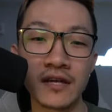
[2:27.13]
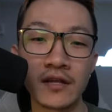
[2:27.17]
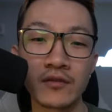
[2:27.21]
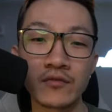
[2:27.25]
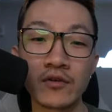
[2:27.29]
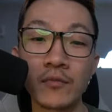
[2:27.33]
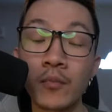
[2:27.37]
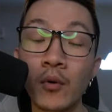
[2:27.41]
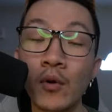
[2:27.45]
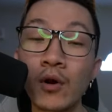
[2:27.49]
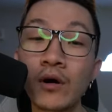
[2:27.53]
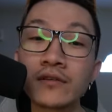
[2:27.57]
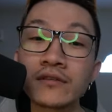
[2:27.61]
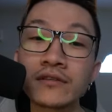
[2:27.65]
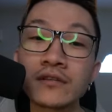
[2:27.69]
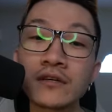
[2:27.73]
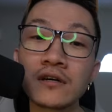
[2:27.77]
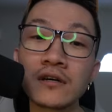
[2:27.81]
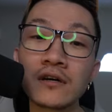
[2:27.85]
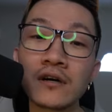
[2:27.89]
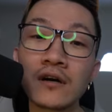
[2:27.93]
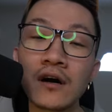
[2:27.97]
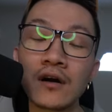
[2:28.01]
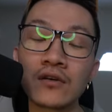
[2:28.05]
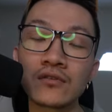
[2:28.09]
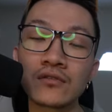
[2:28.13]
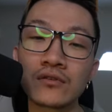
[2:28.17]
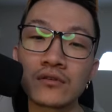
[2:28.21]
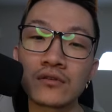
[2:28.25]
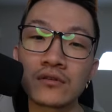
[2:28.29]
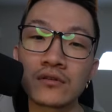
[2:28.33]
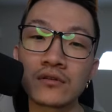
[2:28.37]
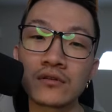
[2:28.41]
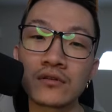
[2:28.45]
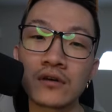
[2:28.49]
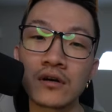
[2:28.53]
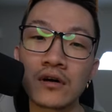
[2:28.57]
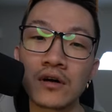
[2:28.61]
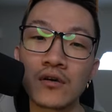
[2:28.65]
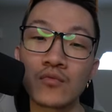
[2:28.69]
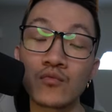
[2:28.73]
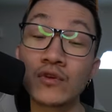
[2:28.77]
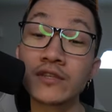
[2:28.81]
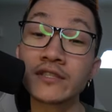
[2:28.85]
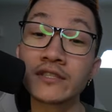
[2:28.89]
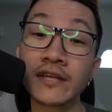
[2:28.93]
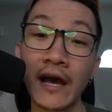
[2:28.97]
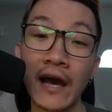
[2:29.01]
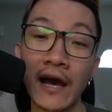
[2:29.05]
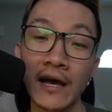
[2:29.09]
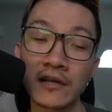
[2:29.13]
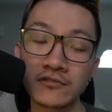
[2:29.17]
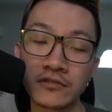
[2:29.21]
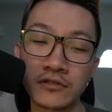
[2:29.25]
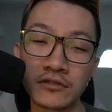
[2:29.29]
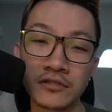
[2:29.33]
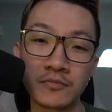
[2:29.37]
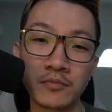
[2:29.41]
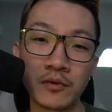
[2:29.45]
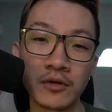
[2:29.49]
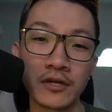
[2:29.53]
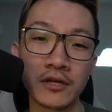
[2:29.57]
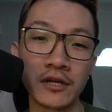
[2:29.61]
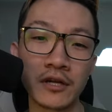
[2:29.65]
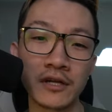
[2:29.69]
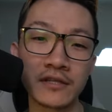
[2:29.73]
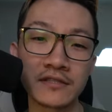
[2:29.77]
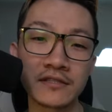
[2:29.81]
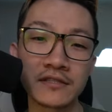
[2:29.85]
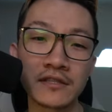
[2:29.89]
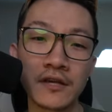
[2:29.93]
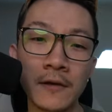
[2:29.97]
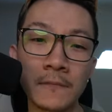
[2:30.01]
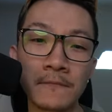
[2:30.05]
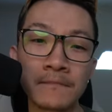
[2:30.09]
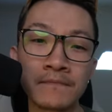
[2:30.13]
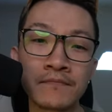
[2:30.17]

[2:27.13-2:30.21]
And we pull out the Whiscash, which is pretty nice.